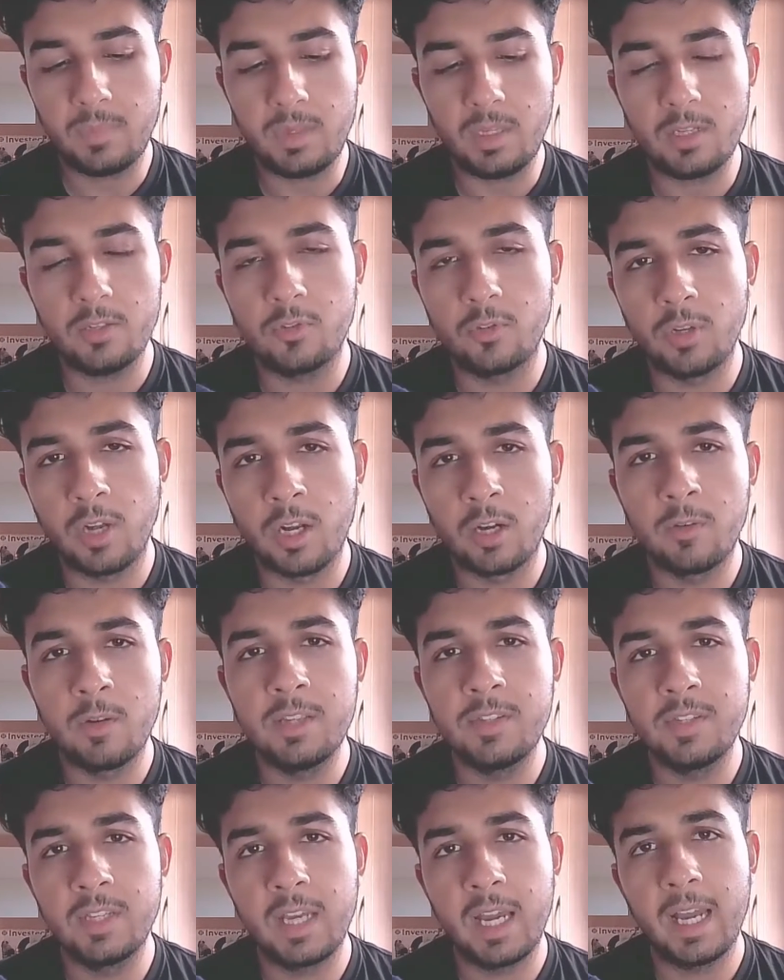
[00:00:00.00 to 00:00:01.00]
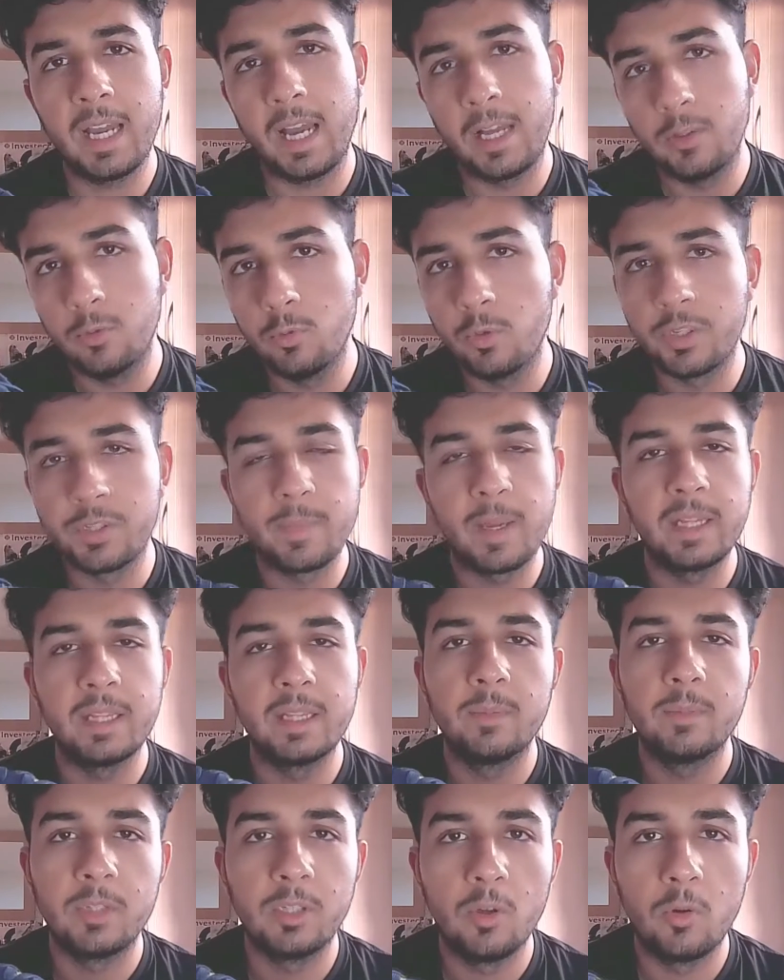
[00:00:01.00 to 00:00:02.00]
So not crazy high. I do expect
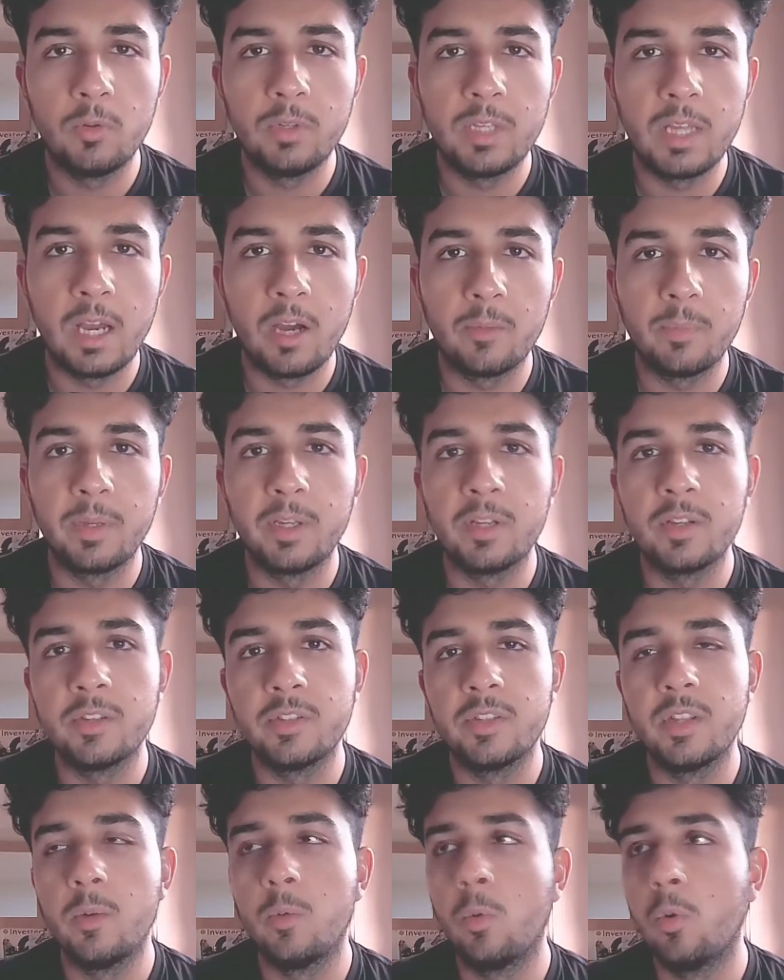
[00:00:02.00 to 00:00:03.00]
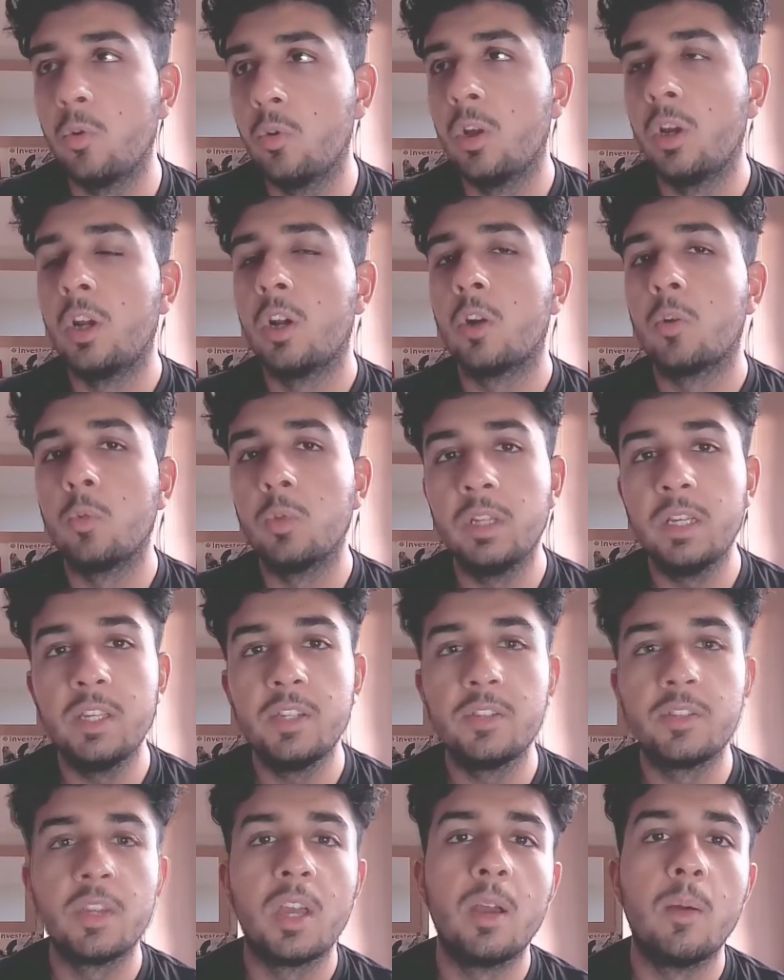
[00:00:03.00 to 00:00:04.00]
them to go down, because they will
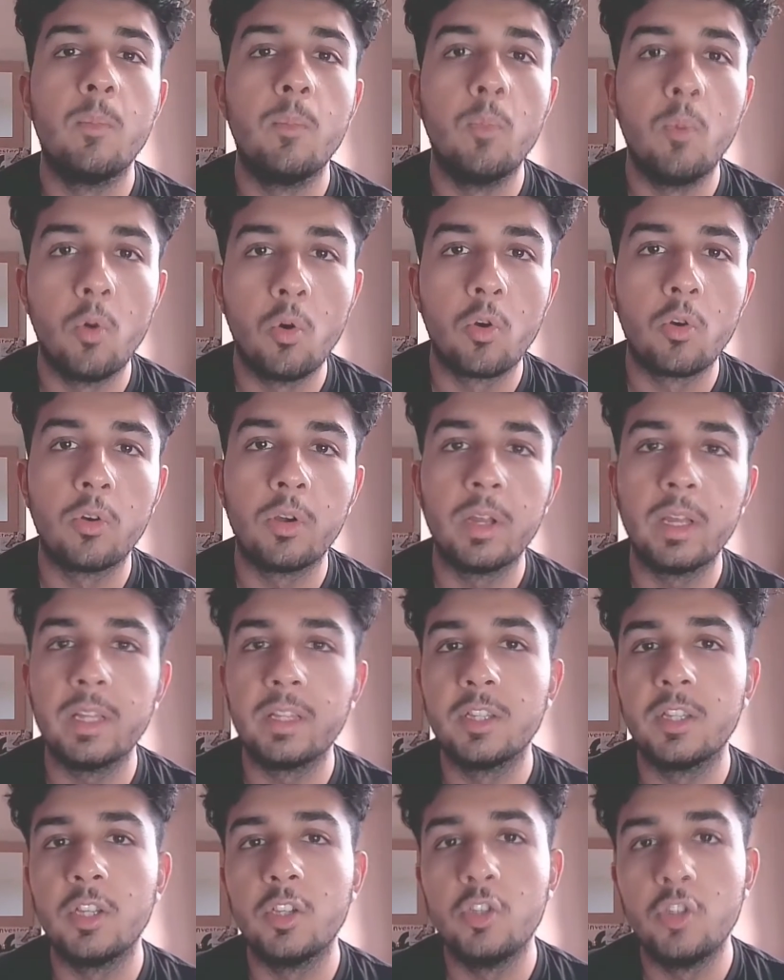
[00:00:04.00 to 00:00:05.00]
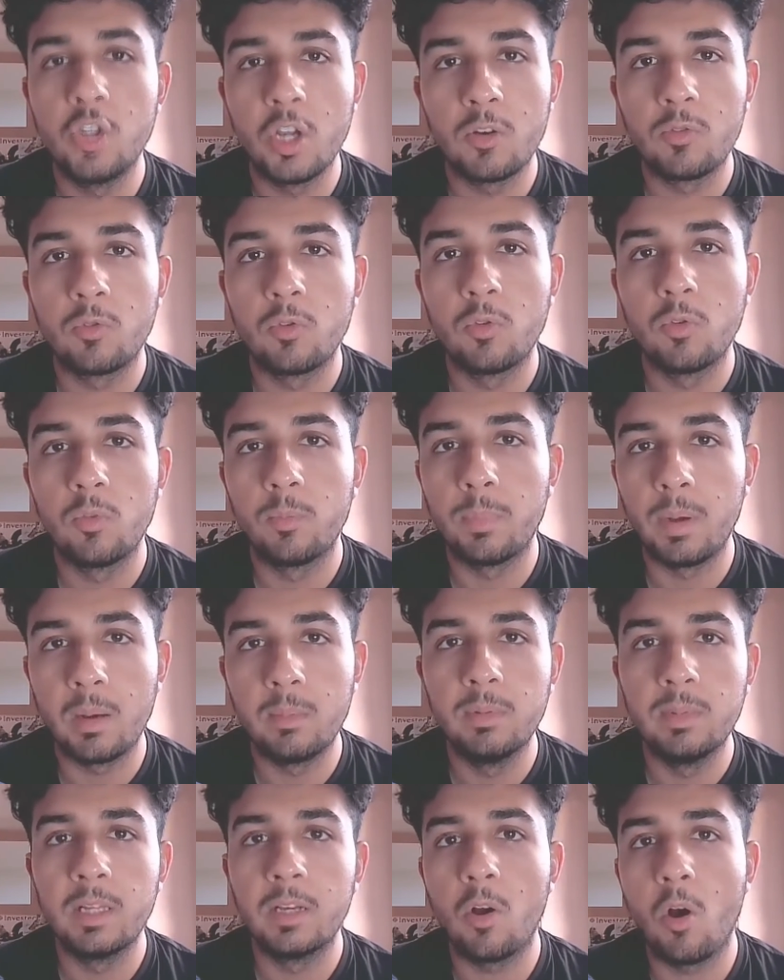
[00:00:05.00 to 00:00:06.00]
release more to the general
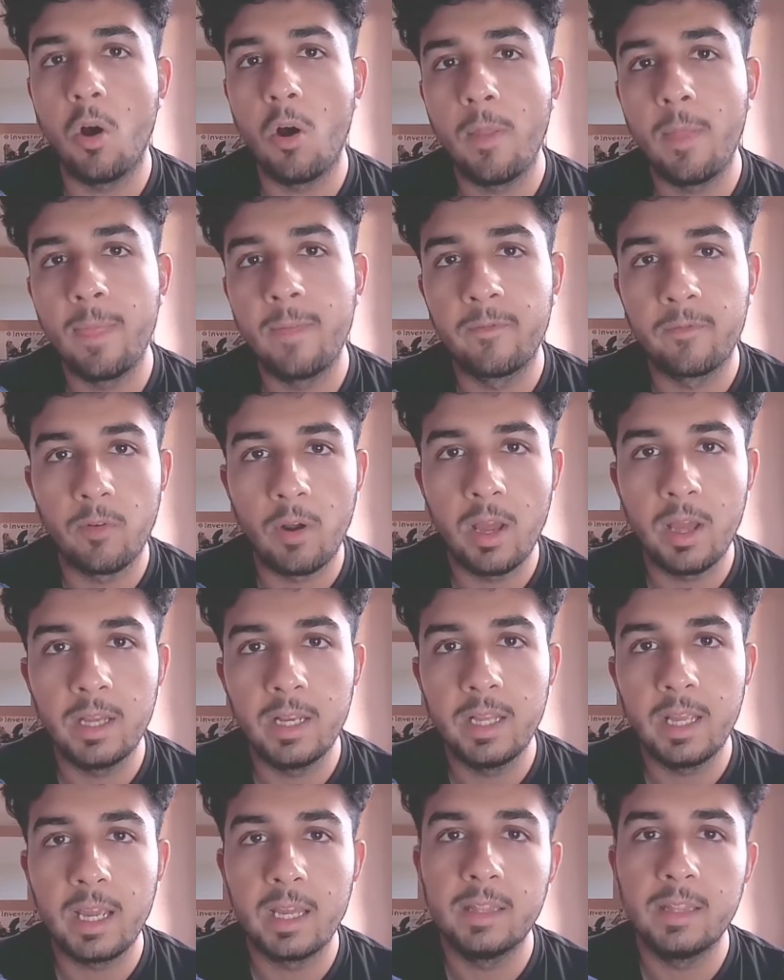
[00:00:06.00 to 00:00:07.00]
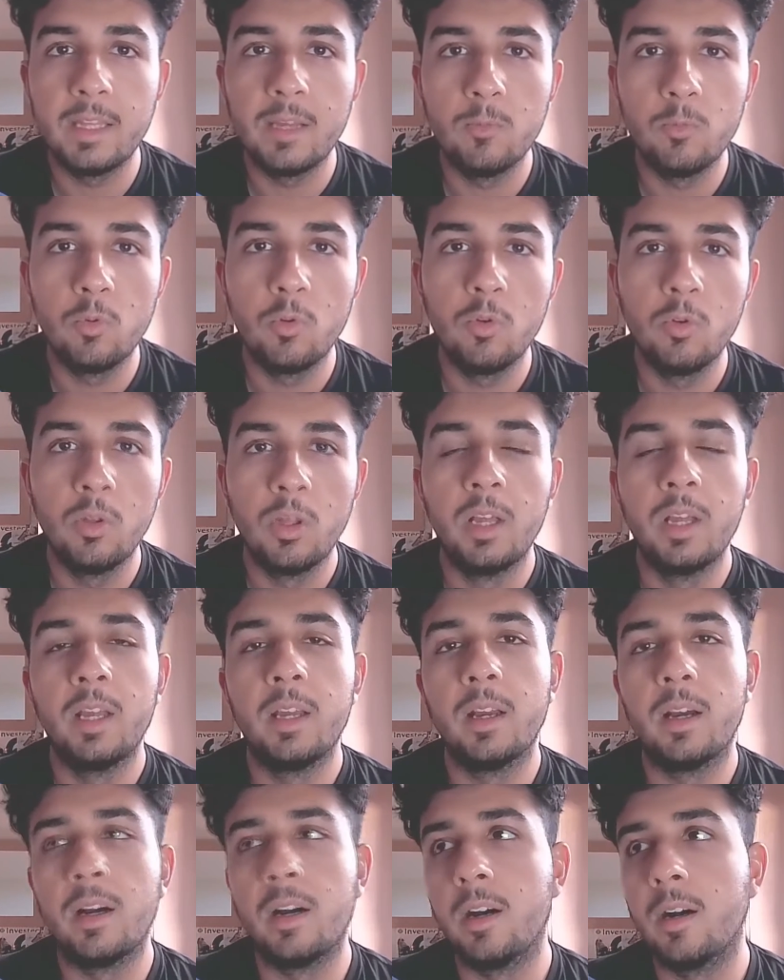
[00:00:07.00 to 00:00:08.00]
public on the Friday, and they will
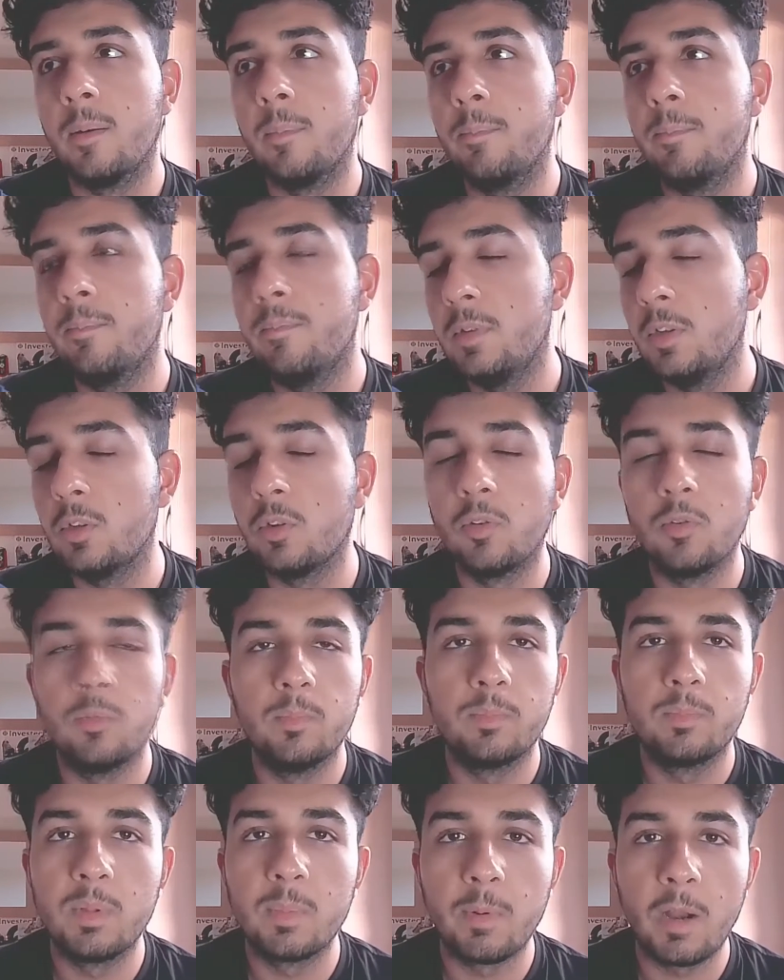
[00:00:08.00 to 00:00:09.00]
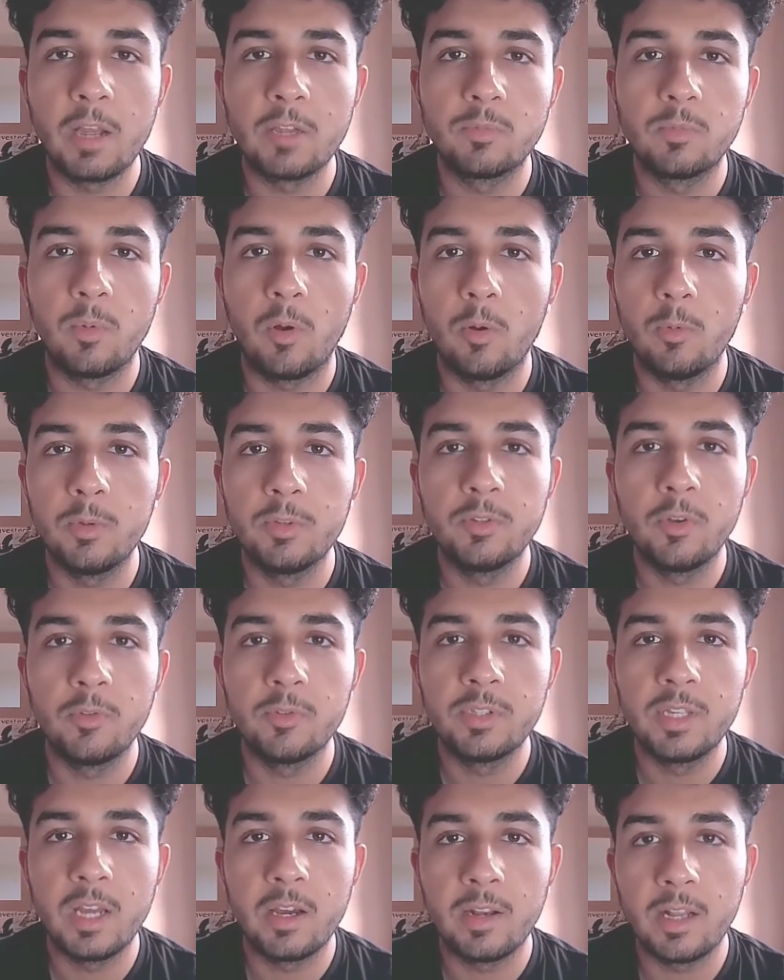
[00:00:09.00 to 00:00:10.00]
you know, the price always goes
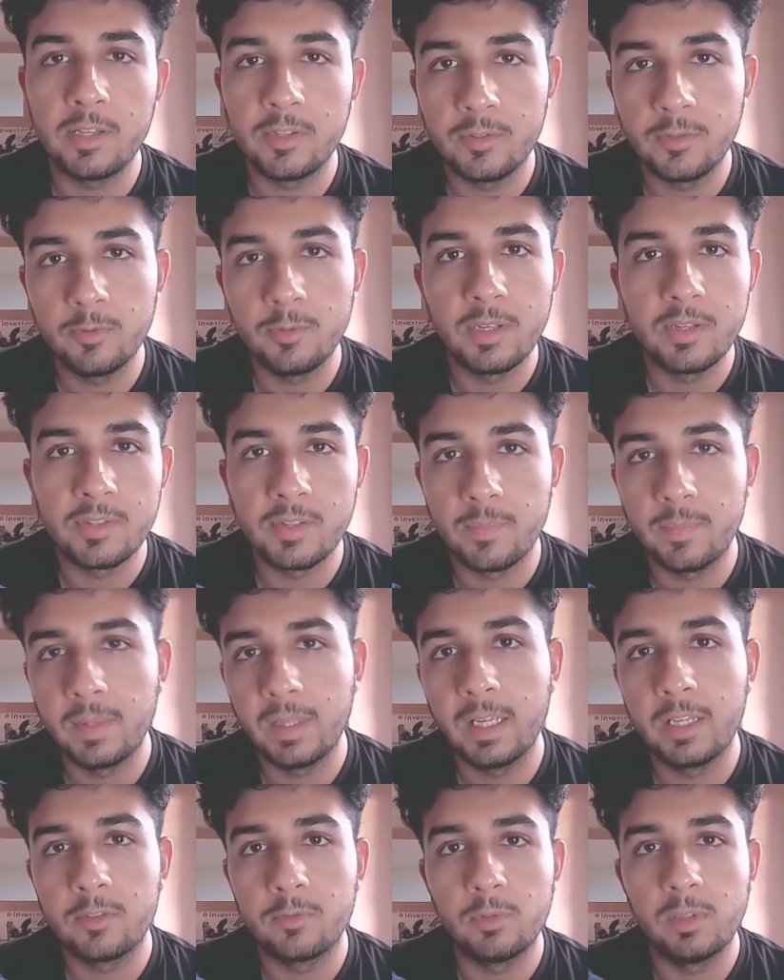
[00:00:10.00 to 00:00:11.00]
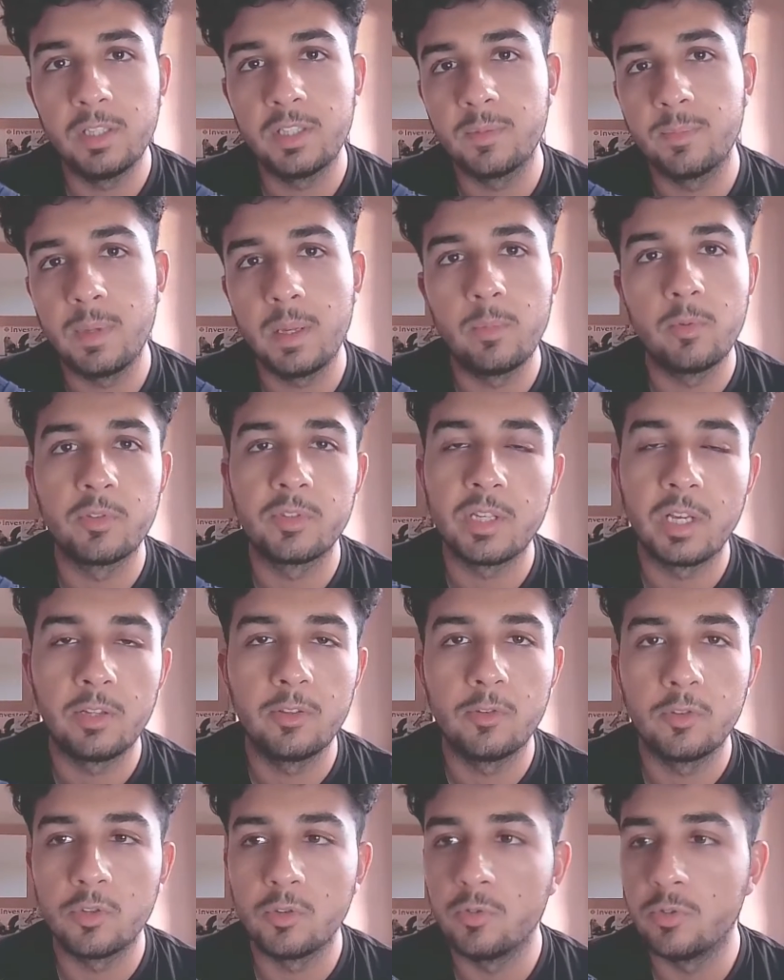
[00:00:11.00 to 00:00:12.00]
down as soon as something gets released and people sell
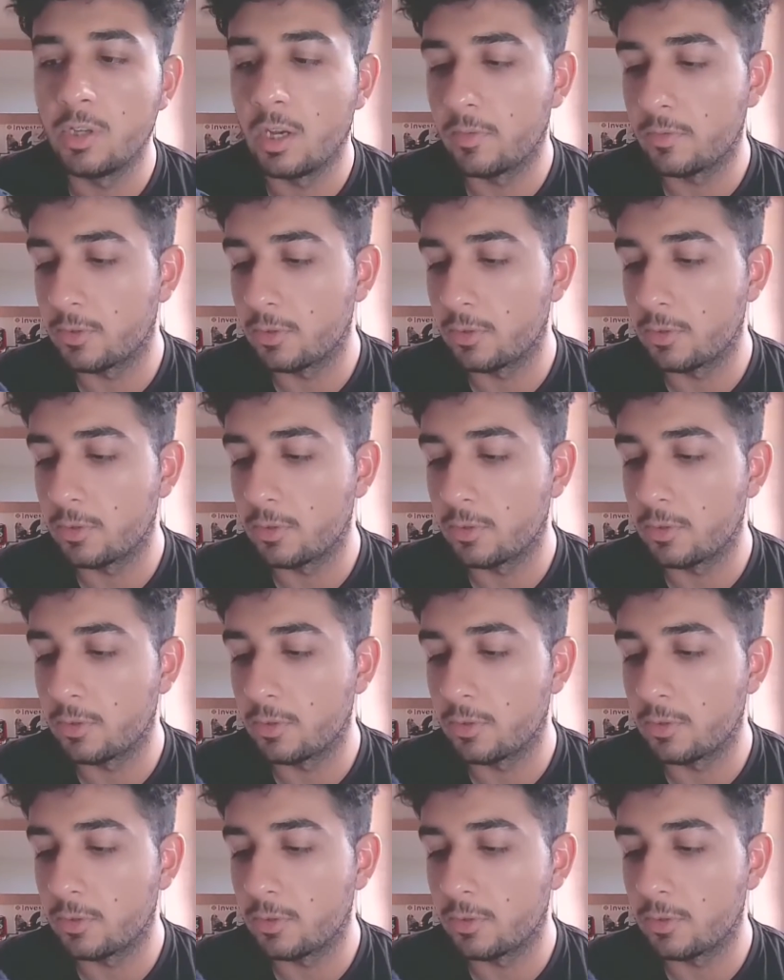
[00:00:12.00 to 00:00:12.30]
their shoes off.